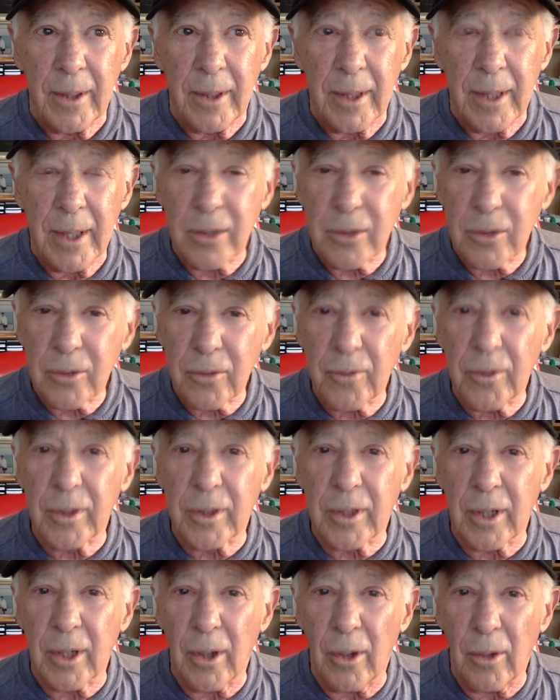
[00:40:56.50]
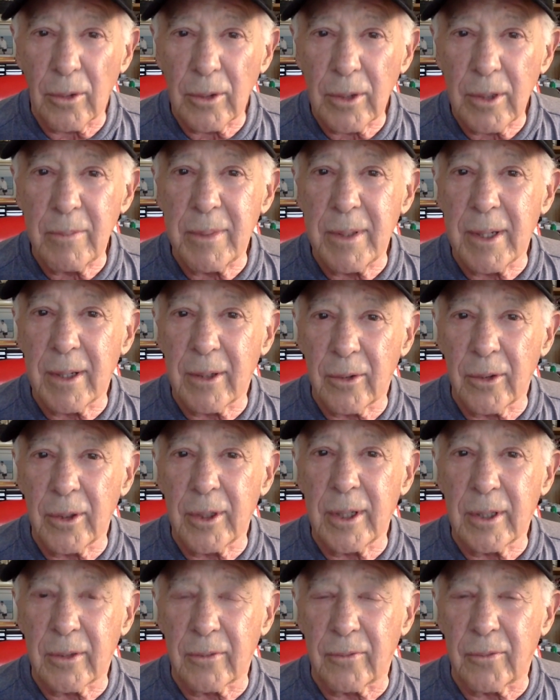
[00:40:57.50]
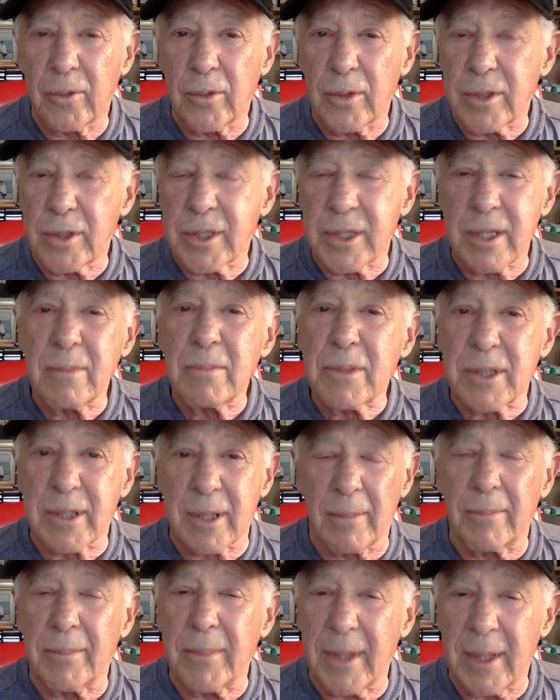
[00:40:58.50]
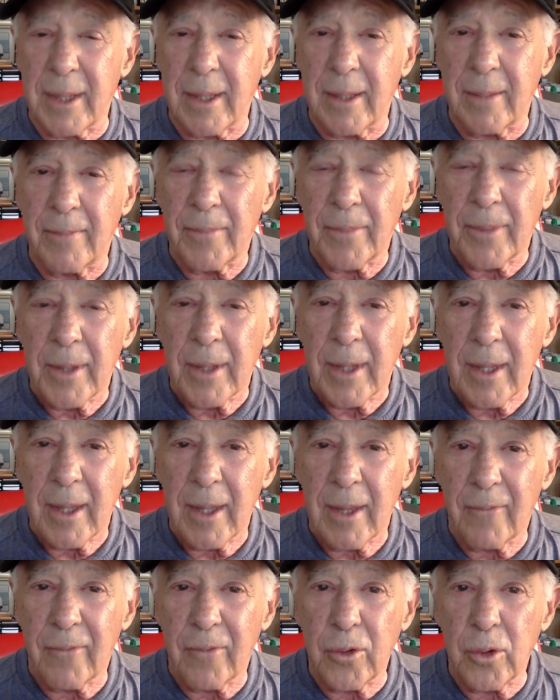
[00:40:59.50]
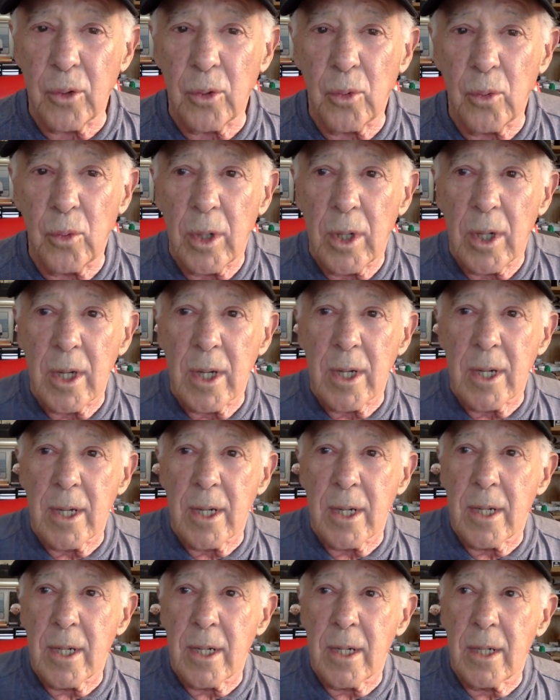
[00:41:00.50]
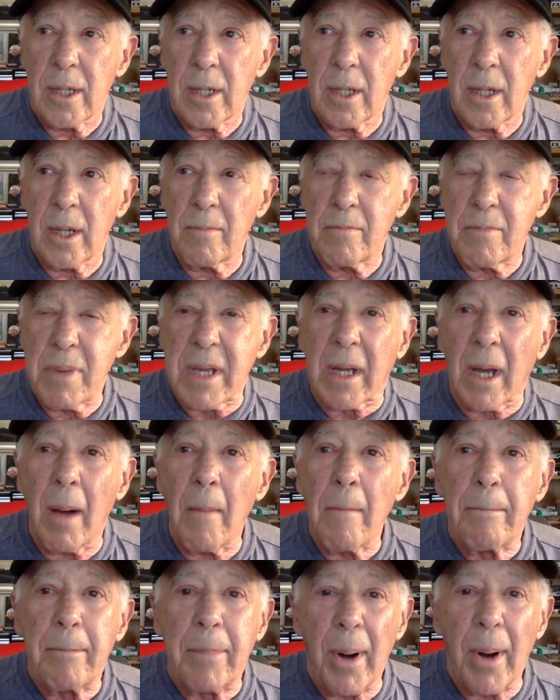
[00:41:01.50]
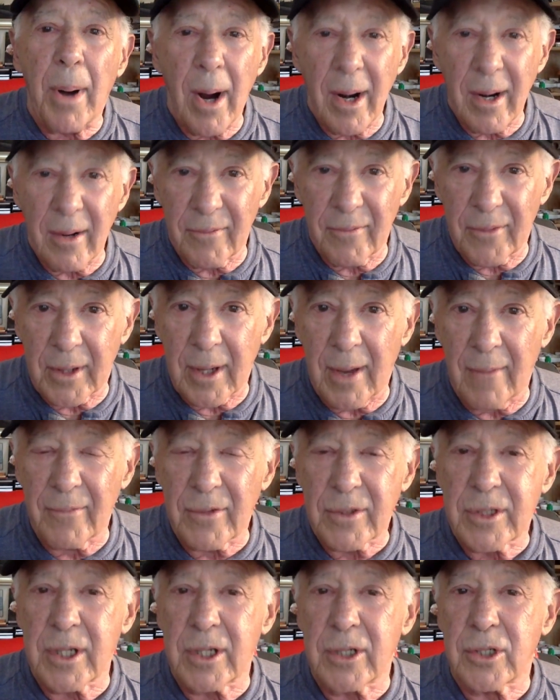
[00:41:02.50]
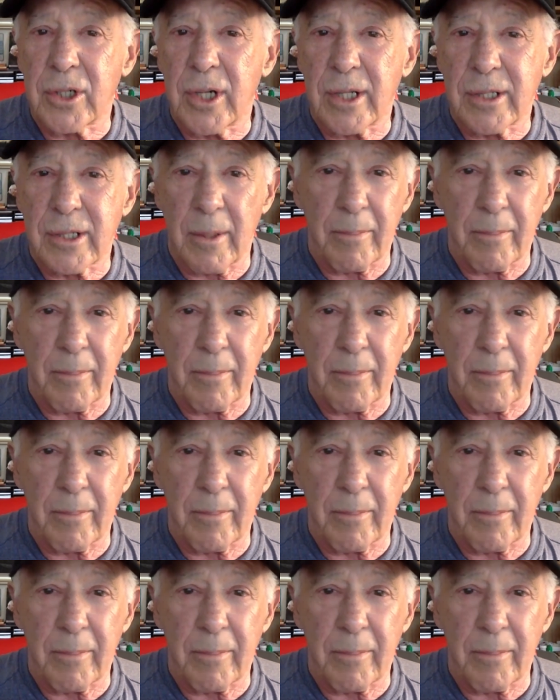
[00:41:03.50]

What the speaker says: Introvert can only be a good interviewer, it seems to me, if you become part of the conversation as a